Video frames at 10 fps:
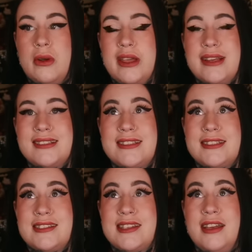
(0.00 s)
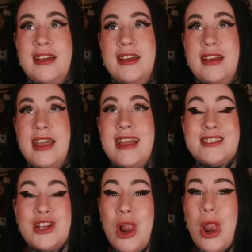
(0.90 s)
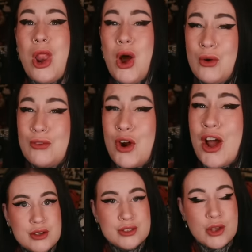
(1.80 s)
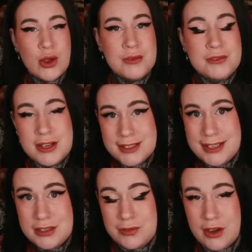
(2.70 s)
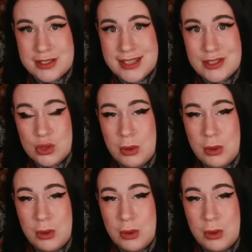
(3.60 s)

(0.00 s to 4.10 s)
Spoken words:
It's a lot, right? So first things first, let's talk